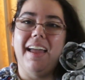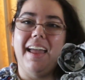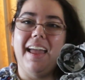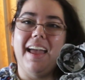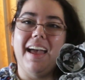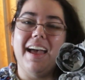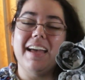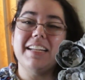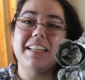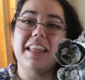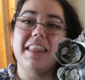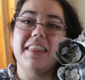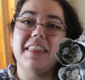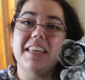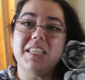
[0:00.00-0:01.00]
And
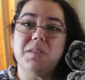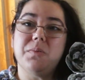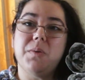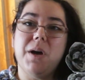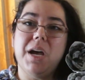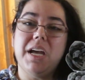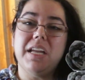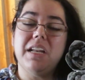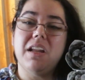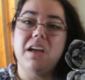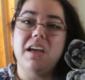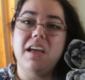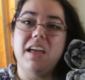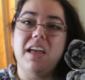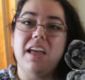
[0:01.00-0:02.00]
this one,
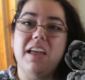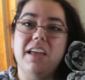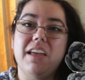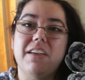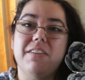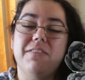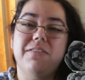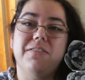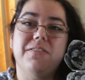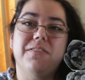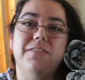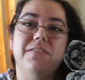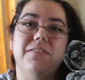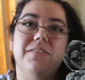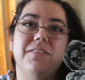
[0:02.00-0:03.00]
if
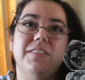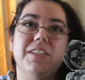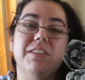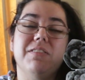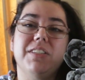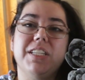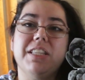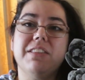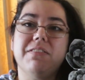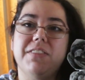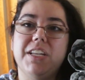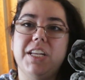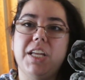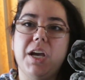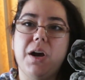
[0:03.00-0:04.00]
you've seen the
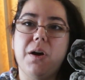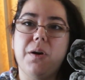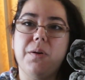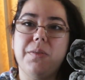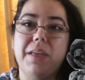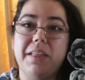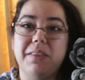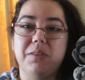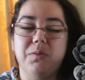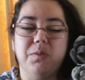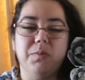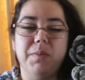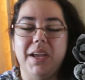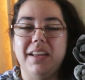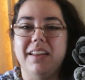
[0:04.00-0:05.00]
video that this was
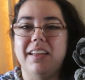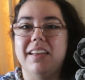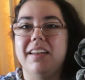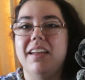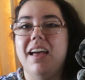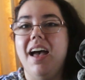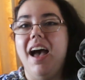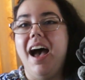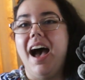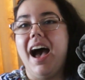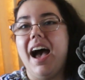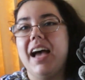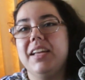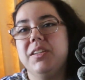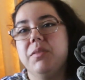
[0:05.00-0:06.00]
made in,
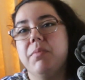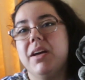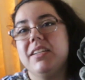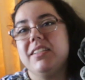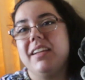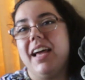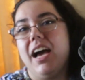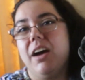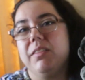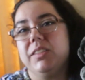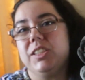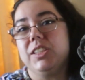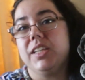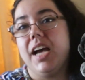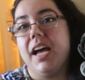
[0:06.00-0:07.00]
I do mention how it was
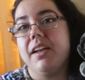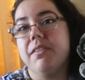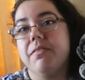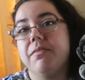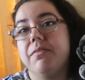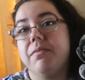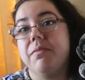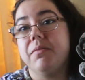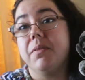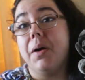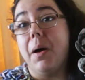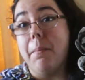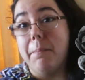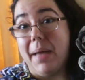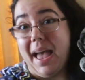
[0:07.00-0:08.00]
just kind of
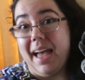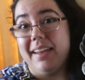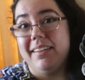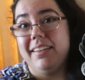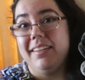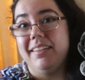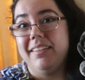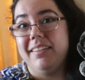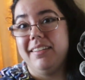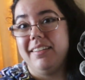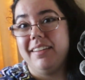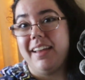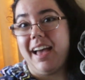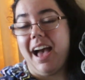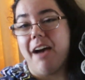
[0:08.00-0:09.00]
abandoned
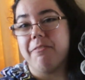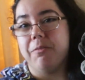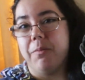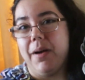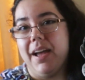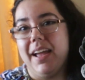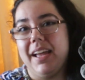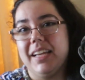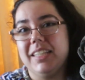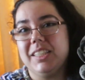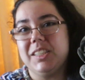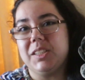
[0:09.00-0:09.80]
halfway.